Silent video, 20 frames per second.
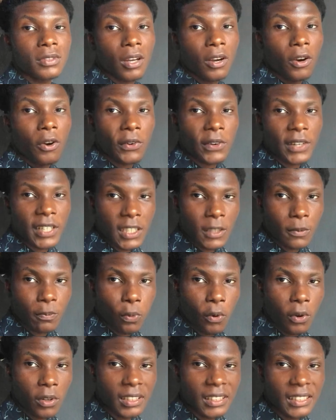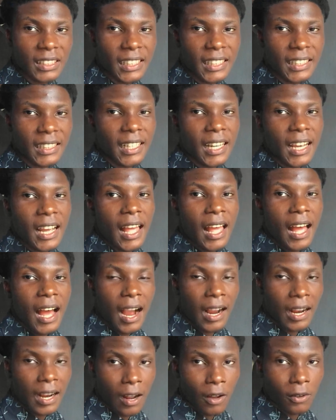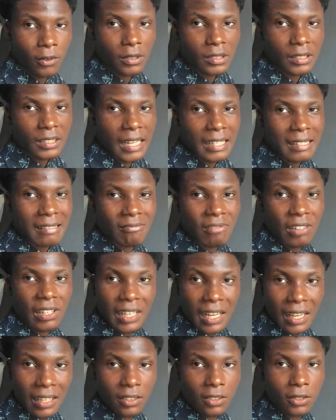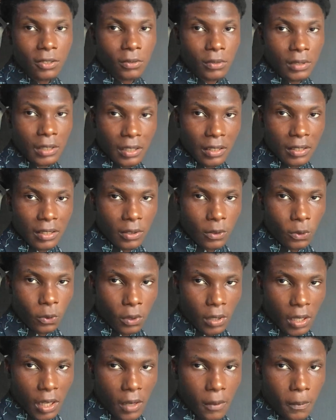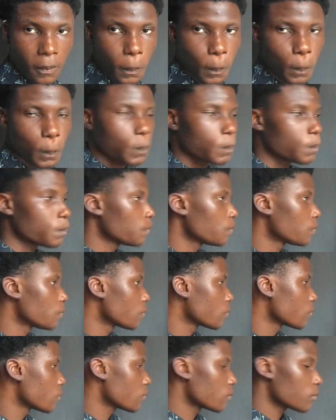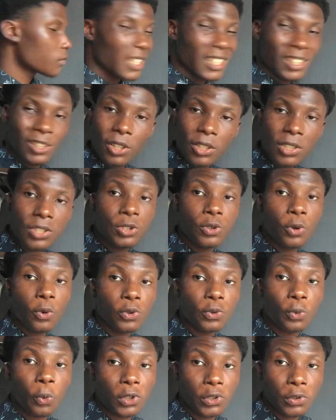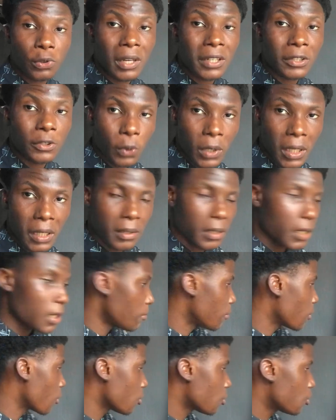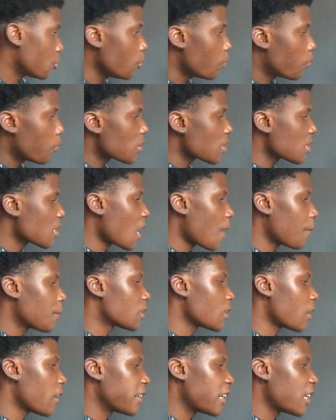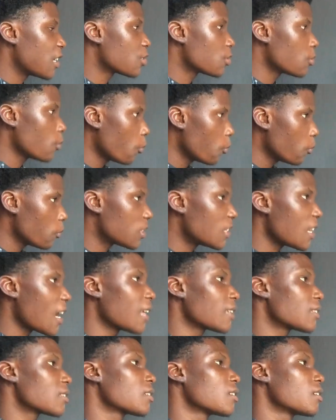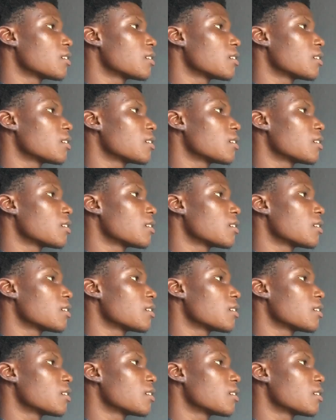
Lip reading: the corresponding accounts that relates to this. Okay, it just shows what you are doing, because you putting capital here shows that